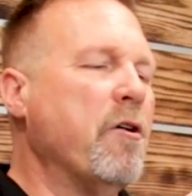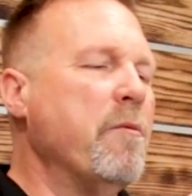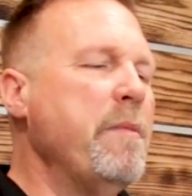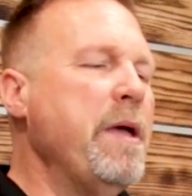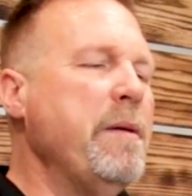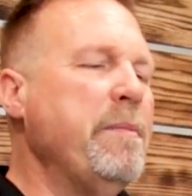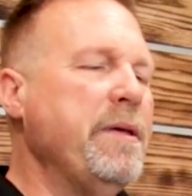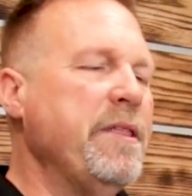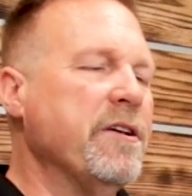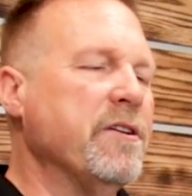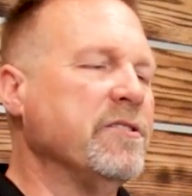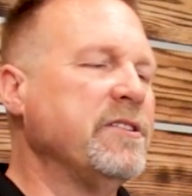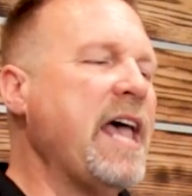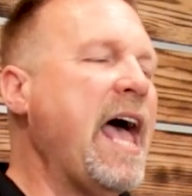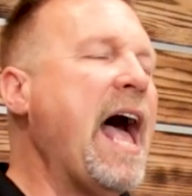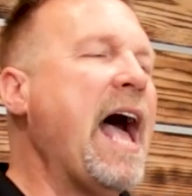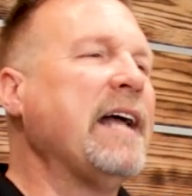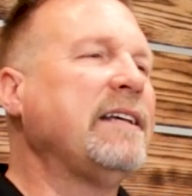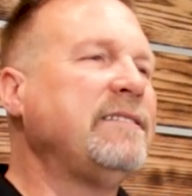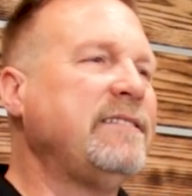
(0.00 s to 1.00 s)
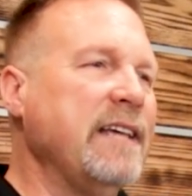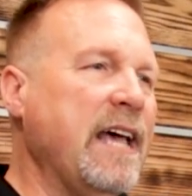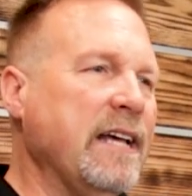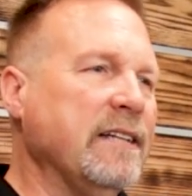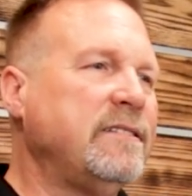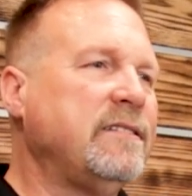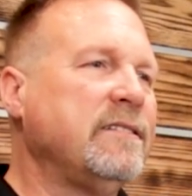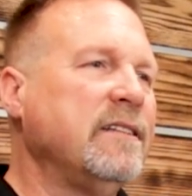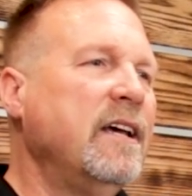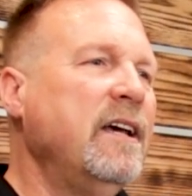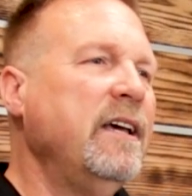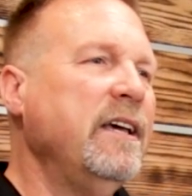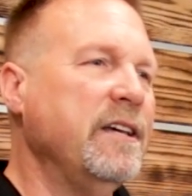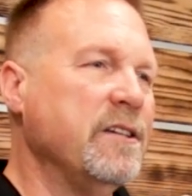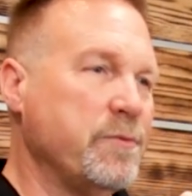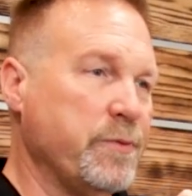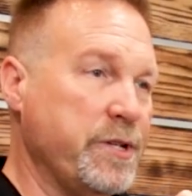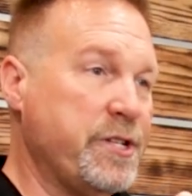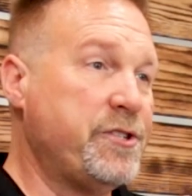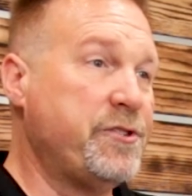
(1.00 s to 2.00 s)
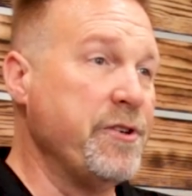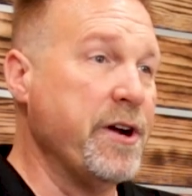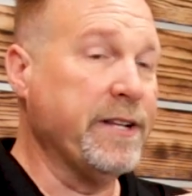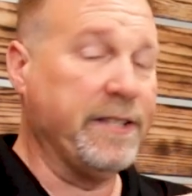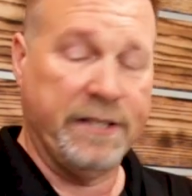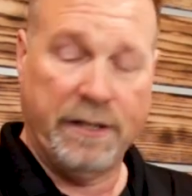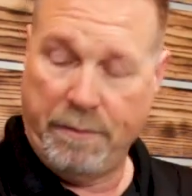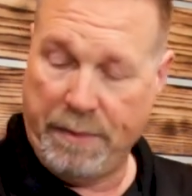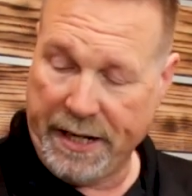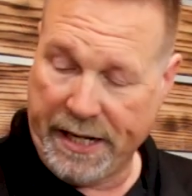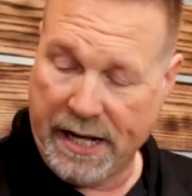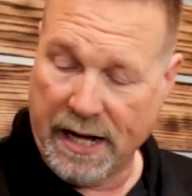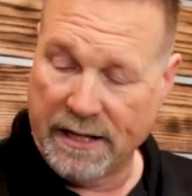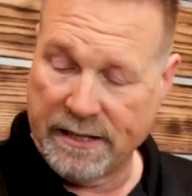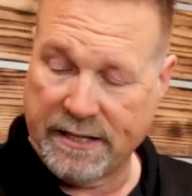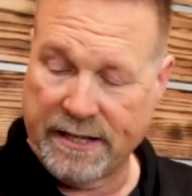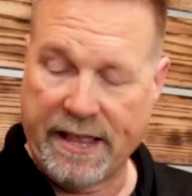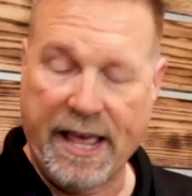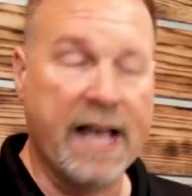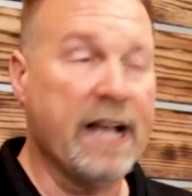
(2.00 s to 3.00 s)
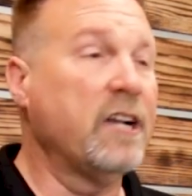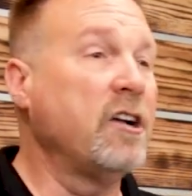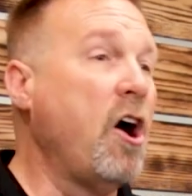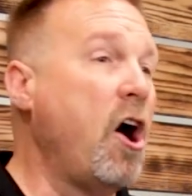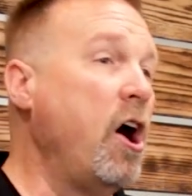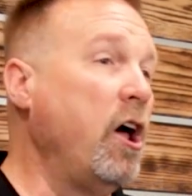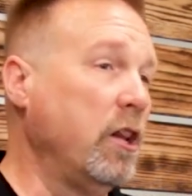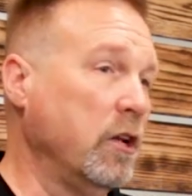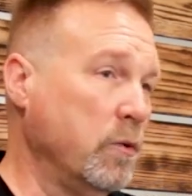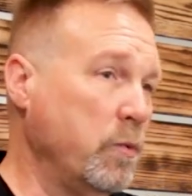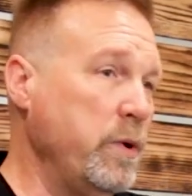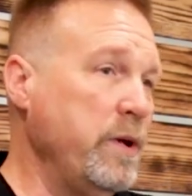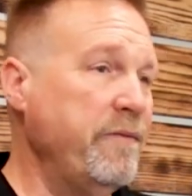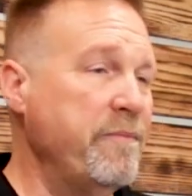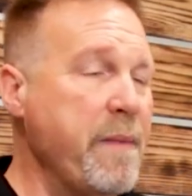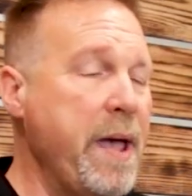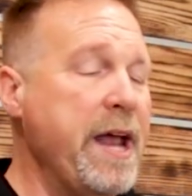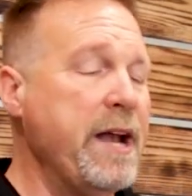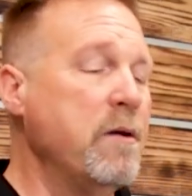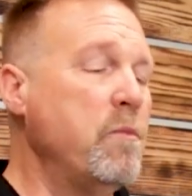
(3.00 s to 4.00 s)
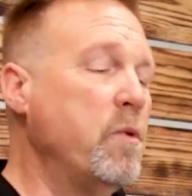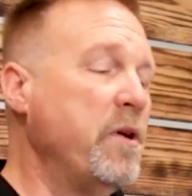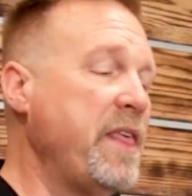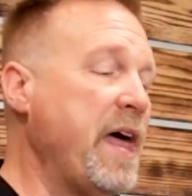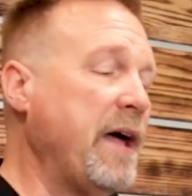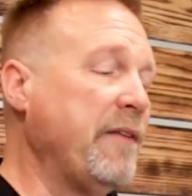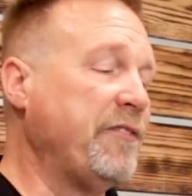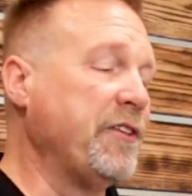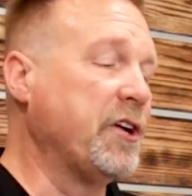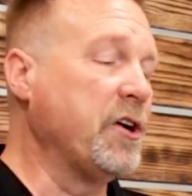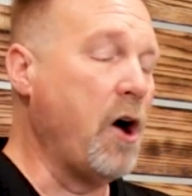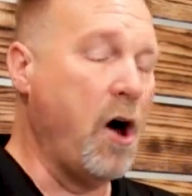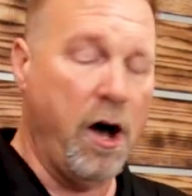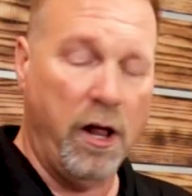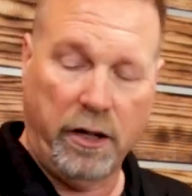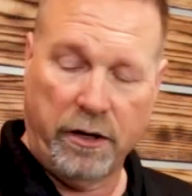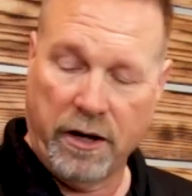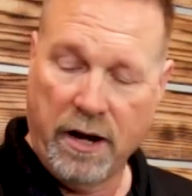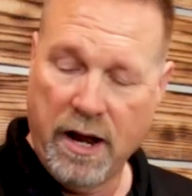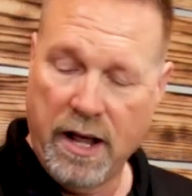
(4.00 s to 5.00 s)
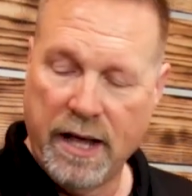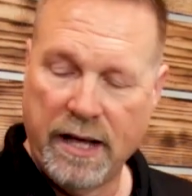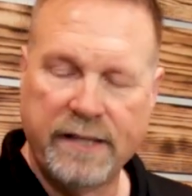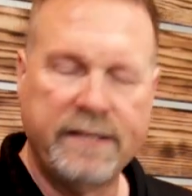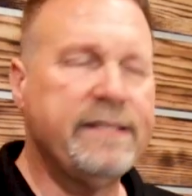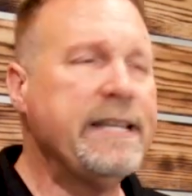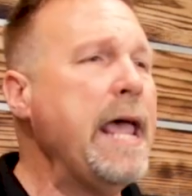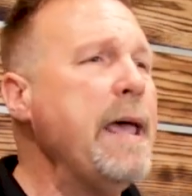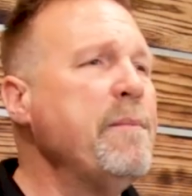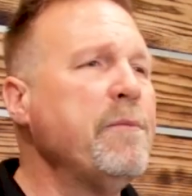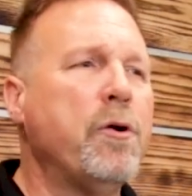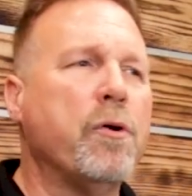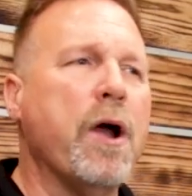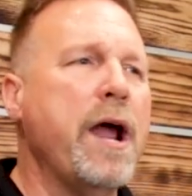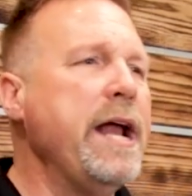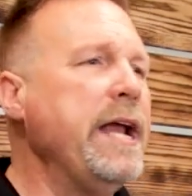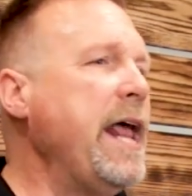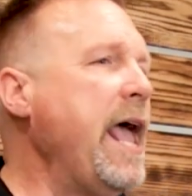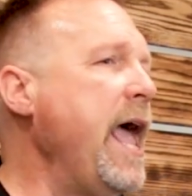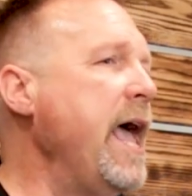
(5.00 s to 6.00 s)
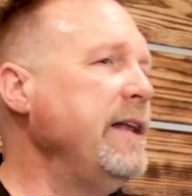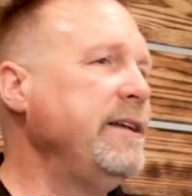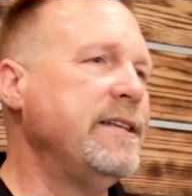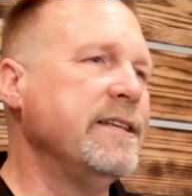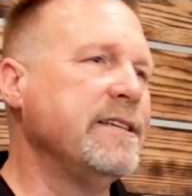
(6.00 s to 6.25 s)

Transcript: or maybe there's access is restricted because of that collar, we've made them without the collar. Same great head